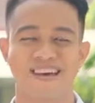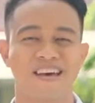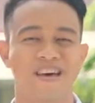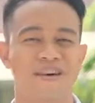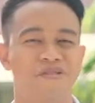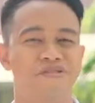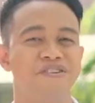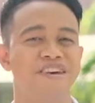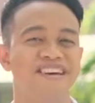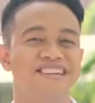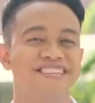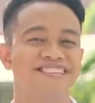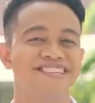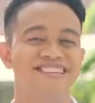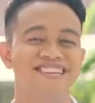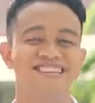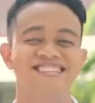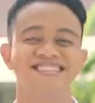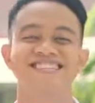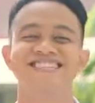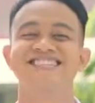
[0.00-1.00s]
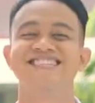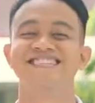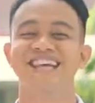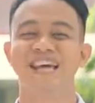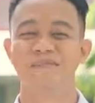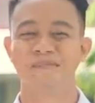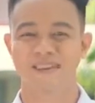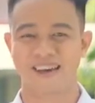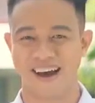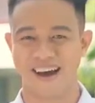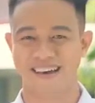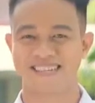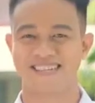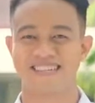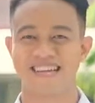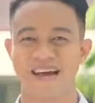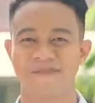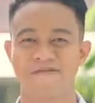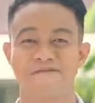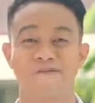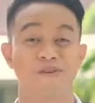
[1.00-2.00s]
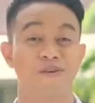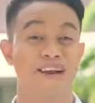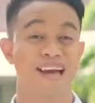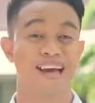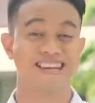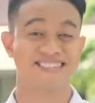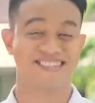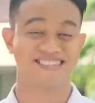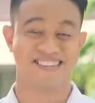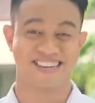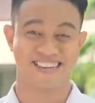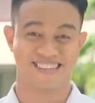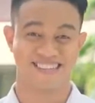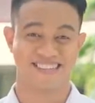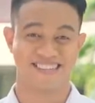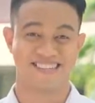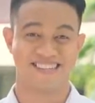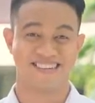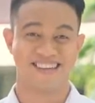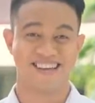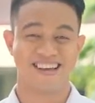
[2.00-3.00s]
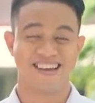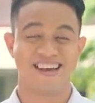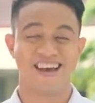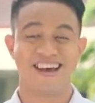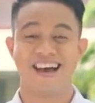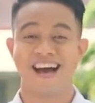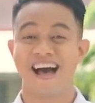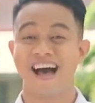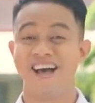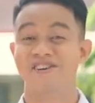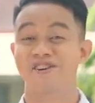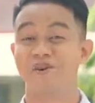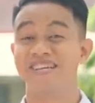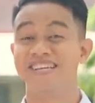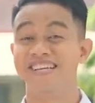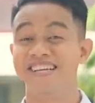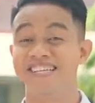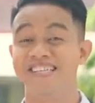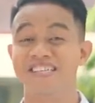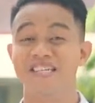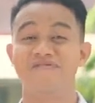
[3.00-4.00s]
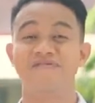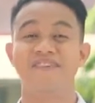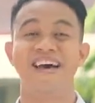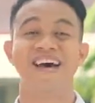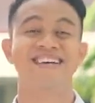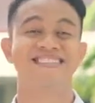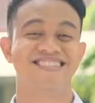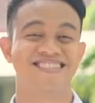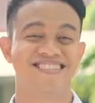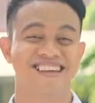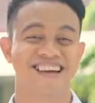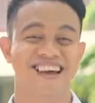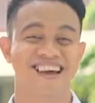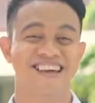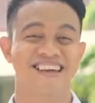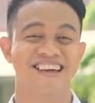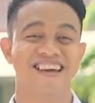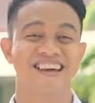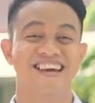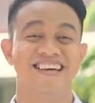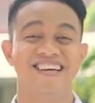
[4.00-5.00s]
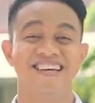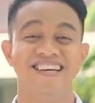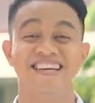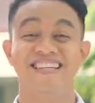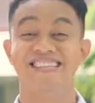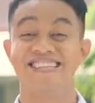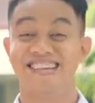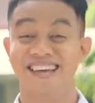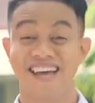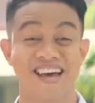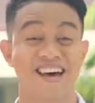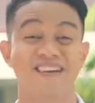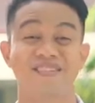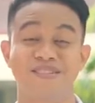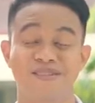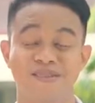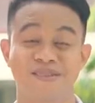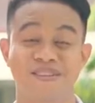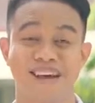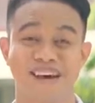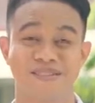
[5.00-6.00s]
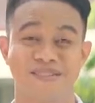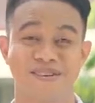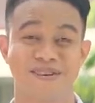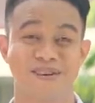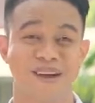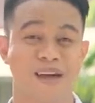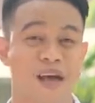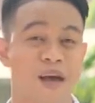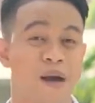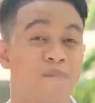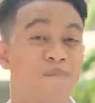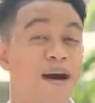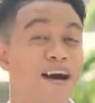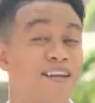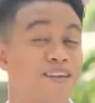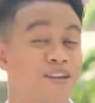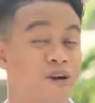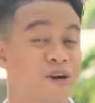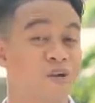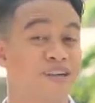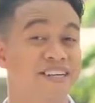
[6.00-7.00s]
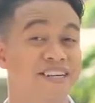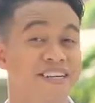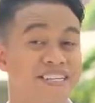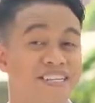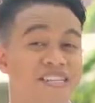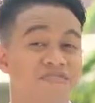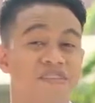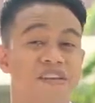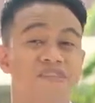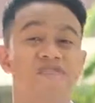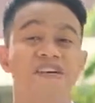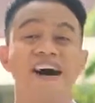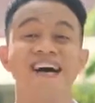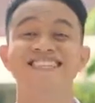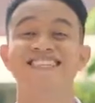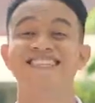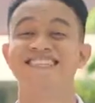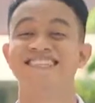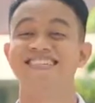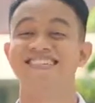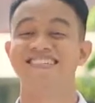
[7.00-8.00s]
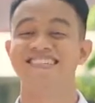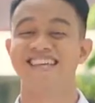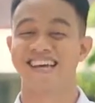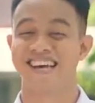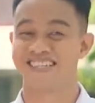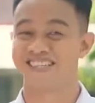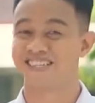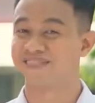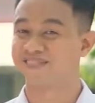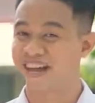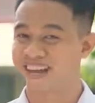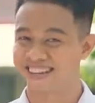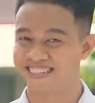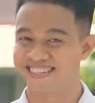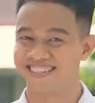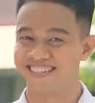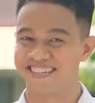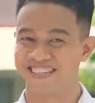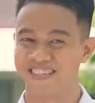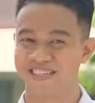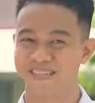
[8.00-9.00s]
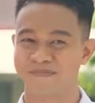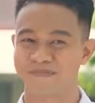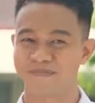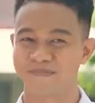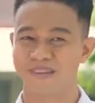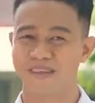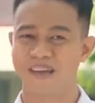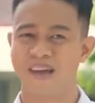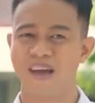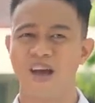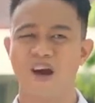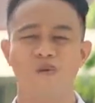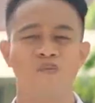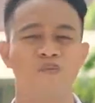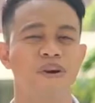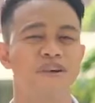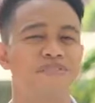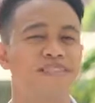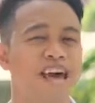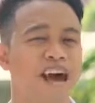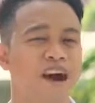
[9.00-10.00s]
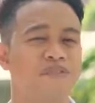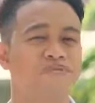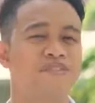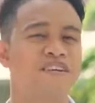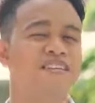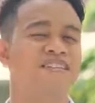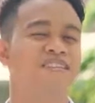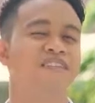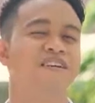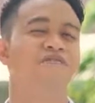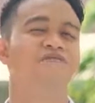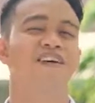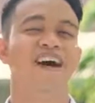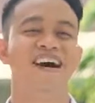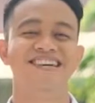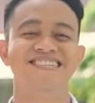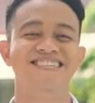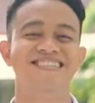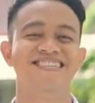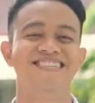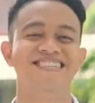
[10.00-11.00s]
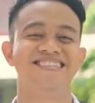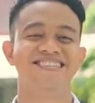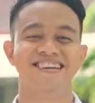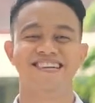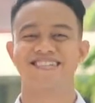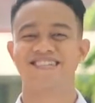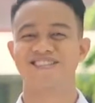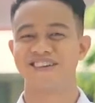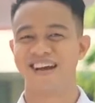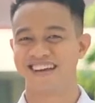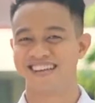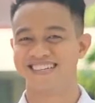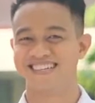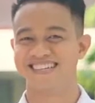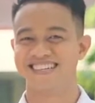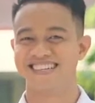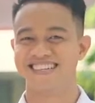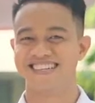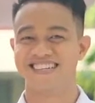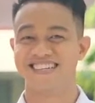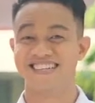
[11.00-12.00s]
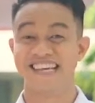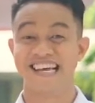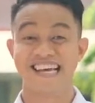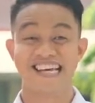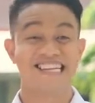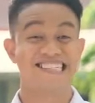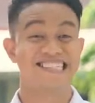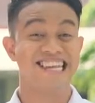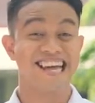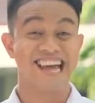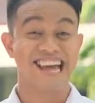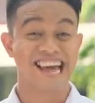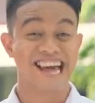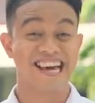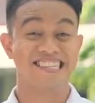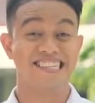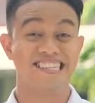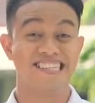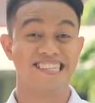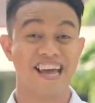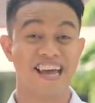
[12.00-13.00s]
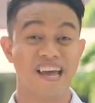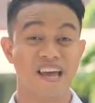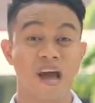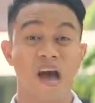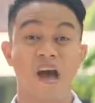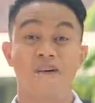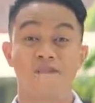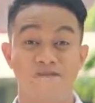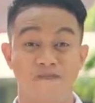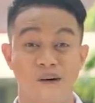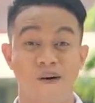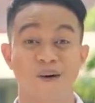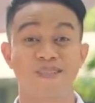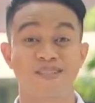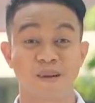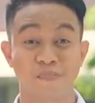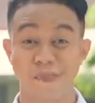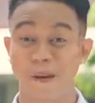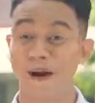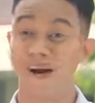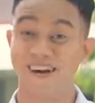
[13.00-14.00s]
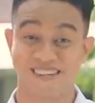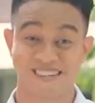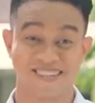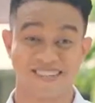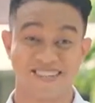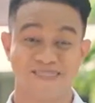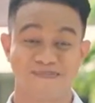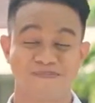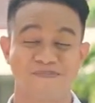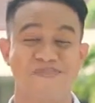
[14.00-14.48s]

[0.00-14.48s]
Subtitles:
This is the same concept for essays. A cohesive essay is held together by cohesive devices and strategies. Without these devices and strategies, the essay falls apart.